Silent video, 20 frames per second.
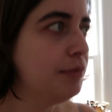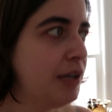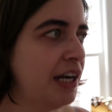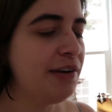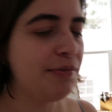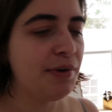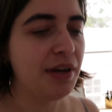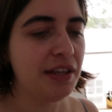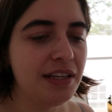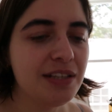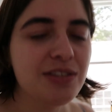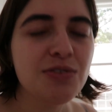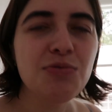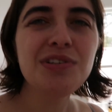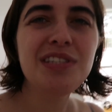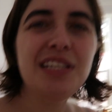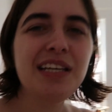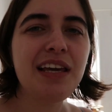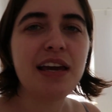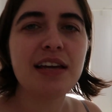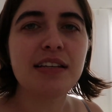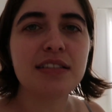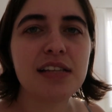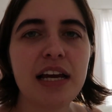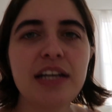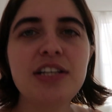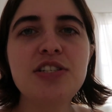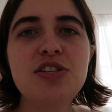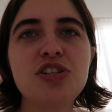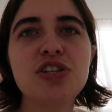Anyway, that's always the case.
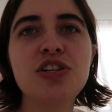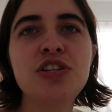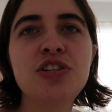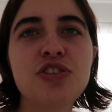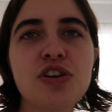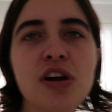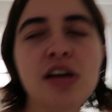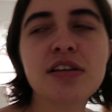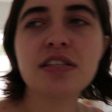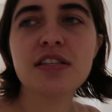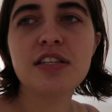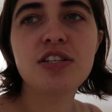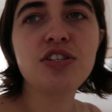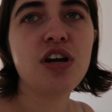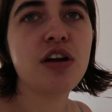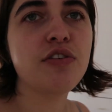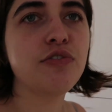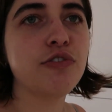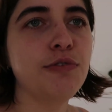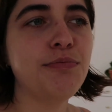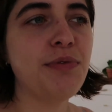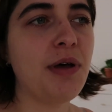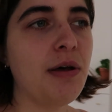I just shouldn't trust the general